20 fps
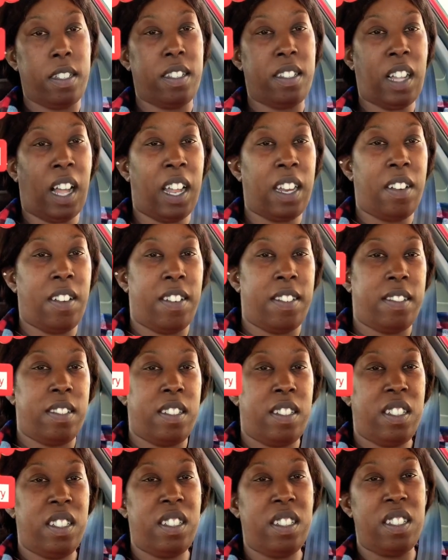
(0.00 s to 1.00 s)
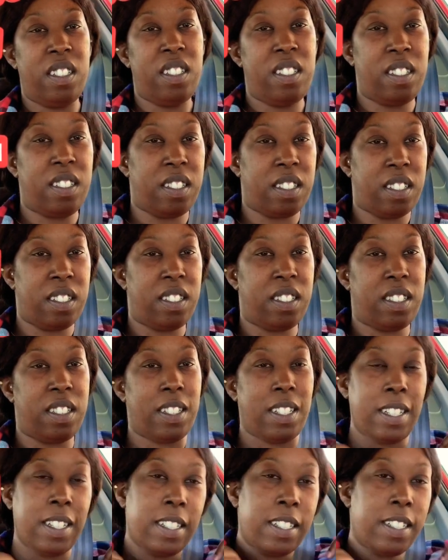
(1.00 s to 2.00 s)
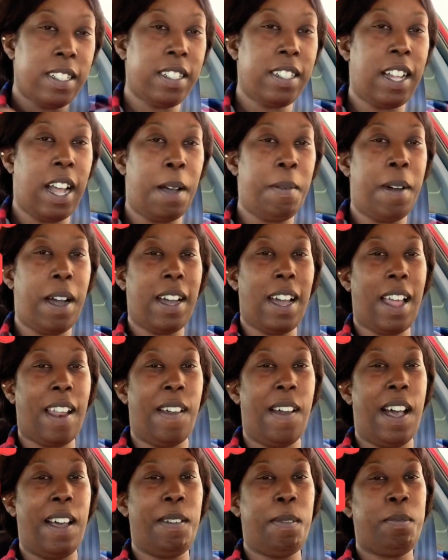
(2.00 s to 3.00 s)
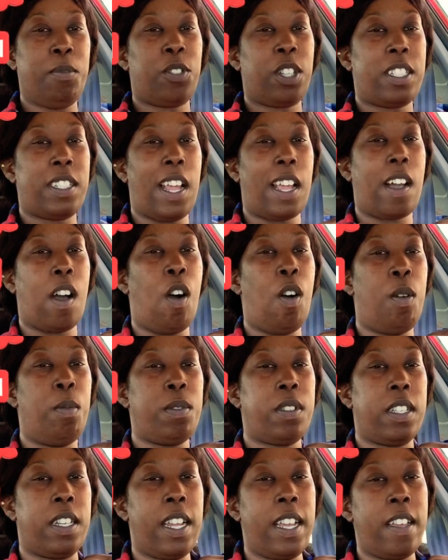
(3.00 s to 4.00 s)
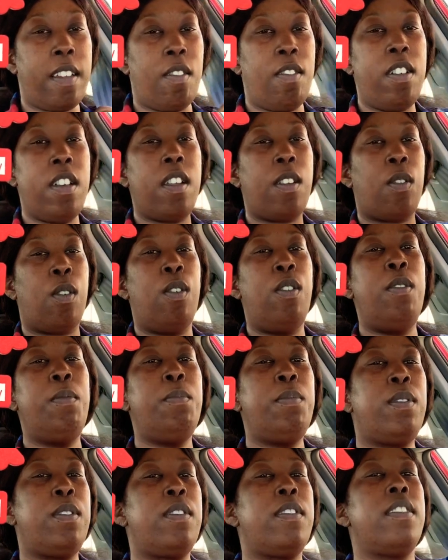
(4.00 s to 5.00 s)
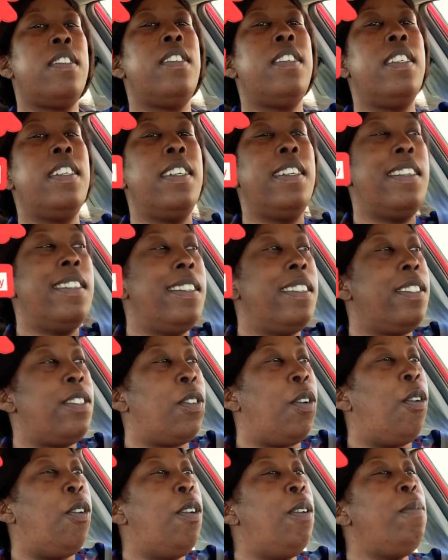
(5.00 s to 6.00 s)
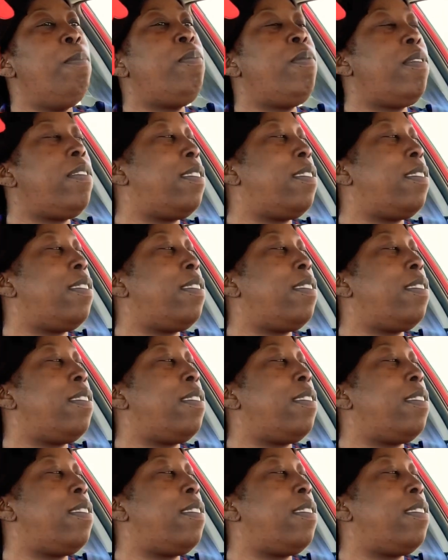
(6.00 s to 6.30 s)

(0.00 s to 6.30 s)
I know. Ooh, ooh I, I got. A, I'm dressed like Holmes today. What Holmes? It's Holmes.